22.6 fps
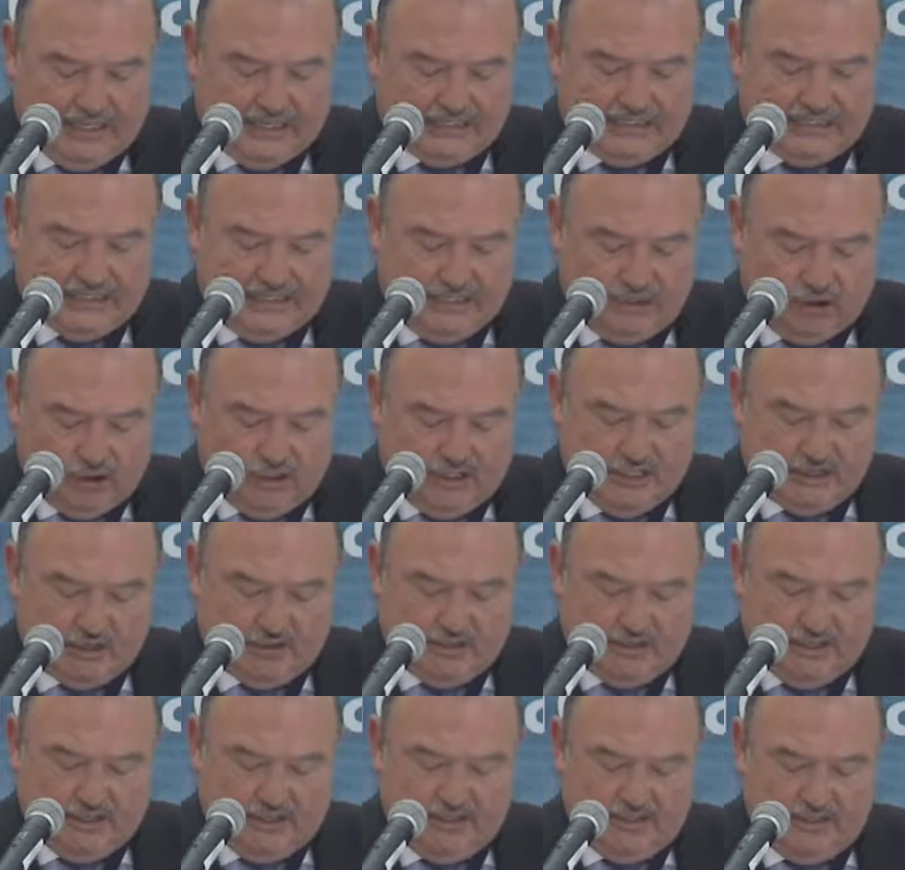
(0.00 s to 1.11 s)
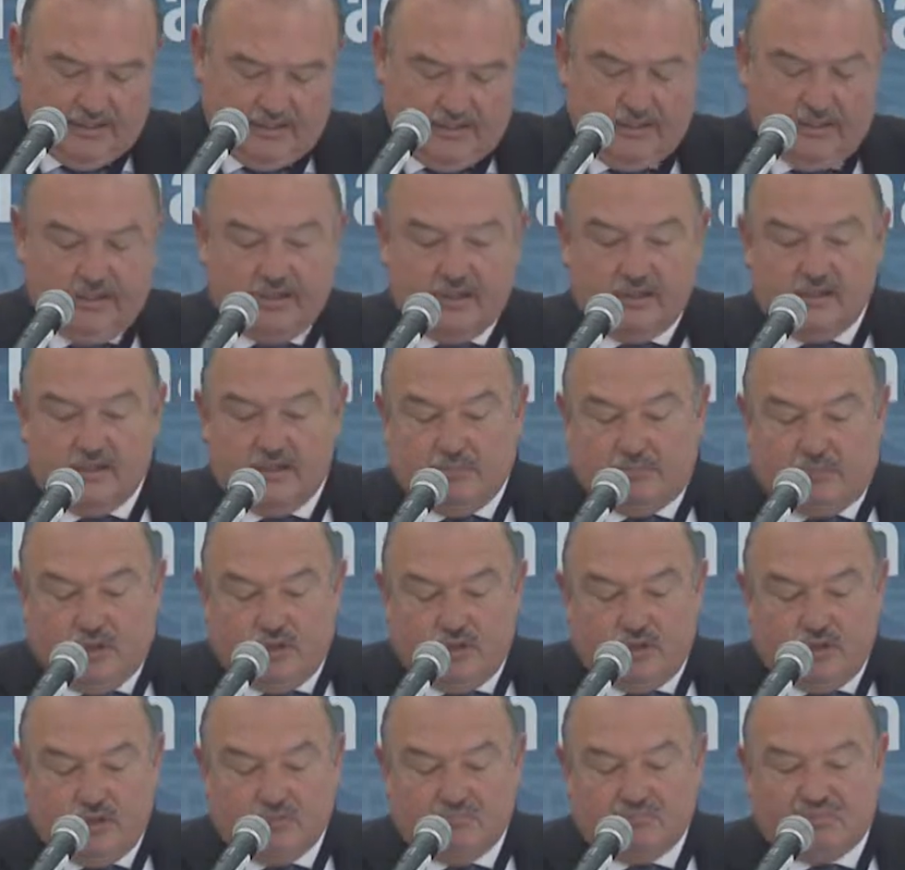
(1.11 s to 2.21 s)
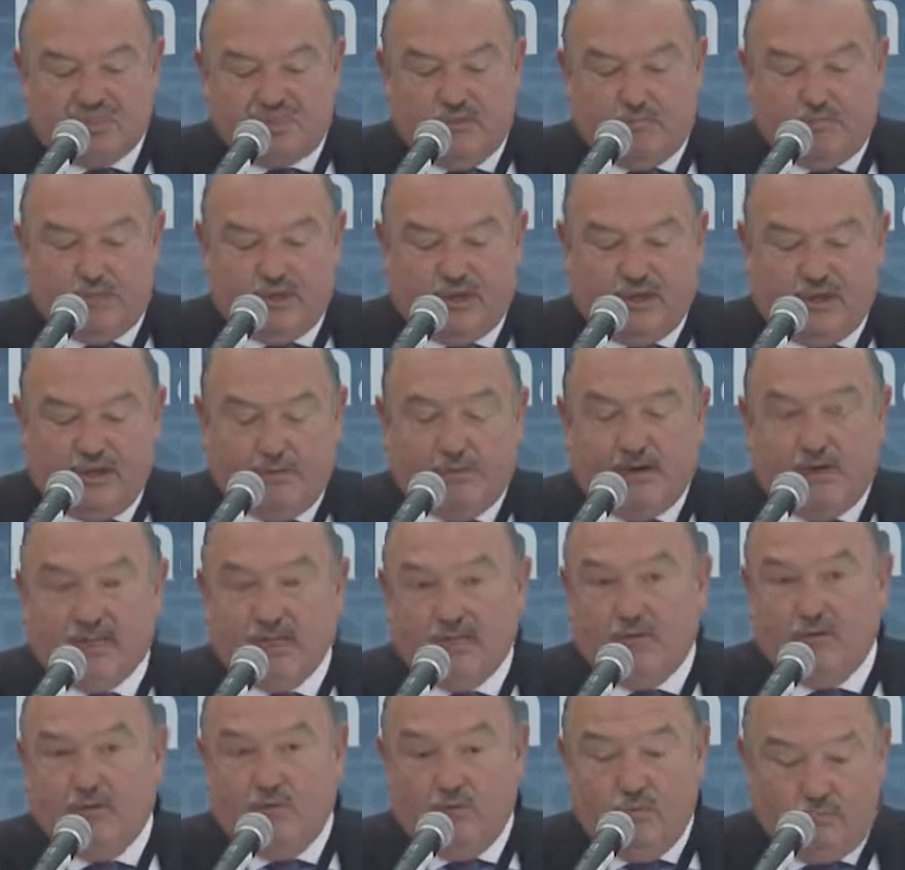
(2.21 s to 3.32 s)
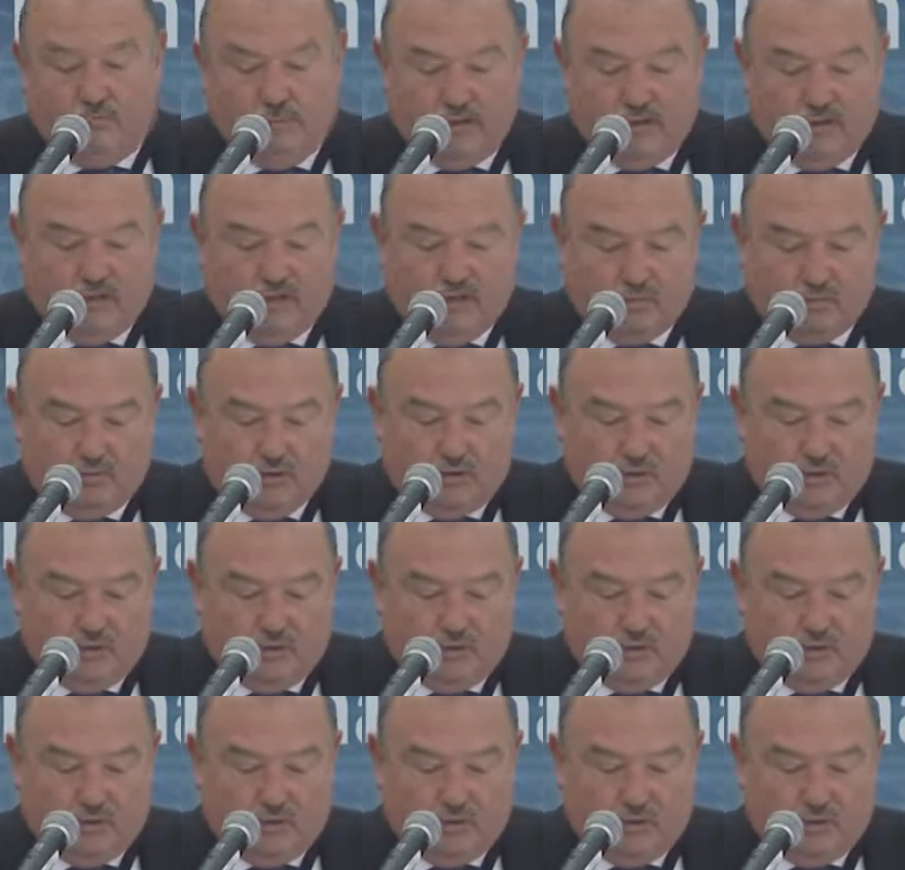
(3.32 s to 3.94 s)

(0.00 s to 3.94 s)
data journalism, which stories surround data itself,